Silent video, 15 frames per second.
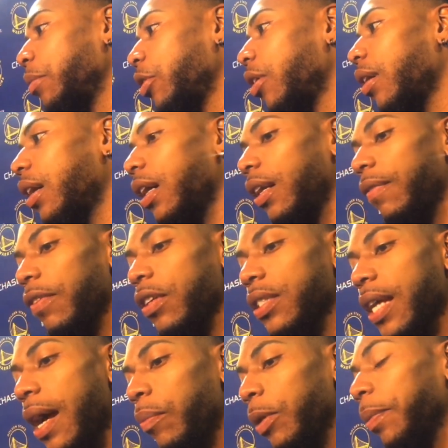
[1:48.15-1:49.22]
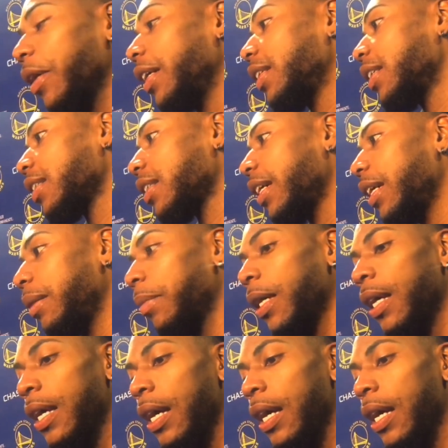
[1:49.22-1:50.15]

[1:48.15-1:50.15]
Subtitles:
You know, the first time we played this team,